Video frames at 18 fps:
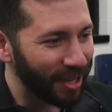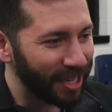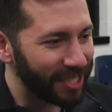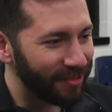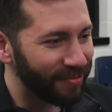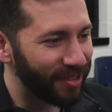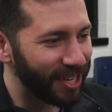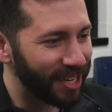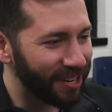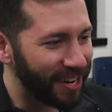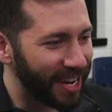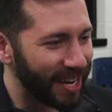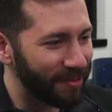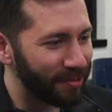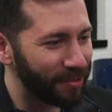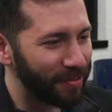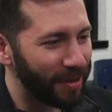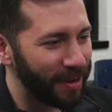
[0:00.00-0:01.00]
some video
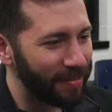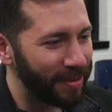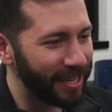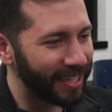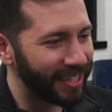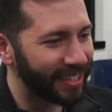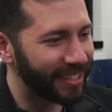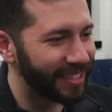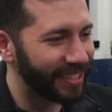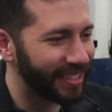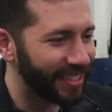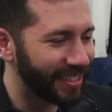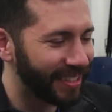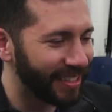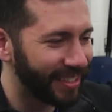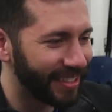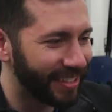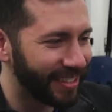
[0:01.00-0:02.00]
games maybe.
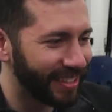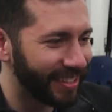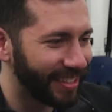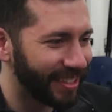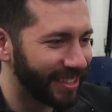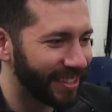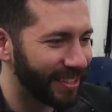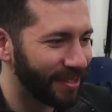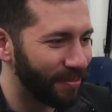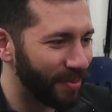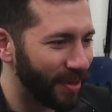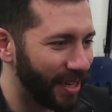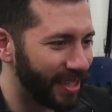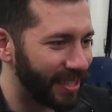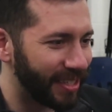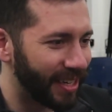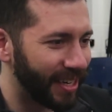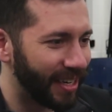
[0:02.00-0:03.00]

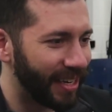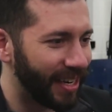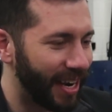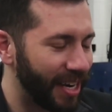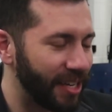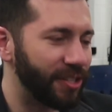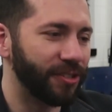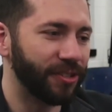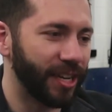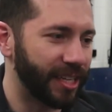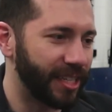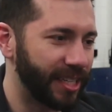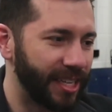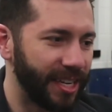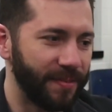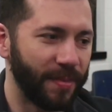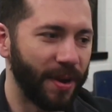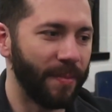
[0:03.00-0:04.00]
But I do like to
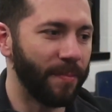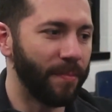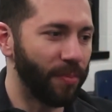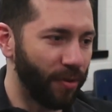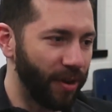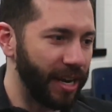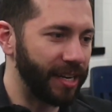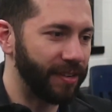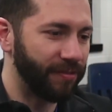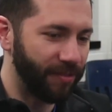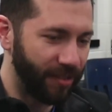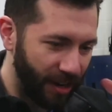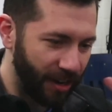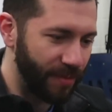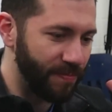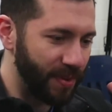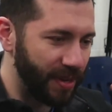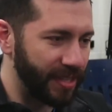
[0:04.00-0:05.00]
keep my brain
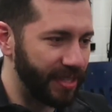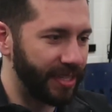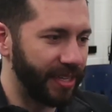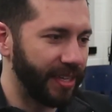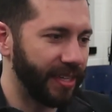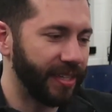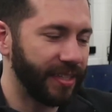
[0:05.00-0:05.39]
very busy.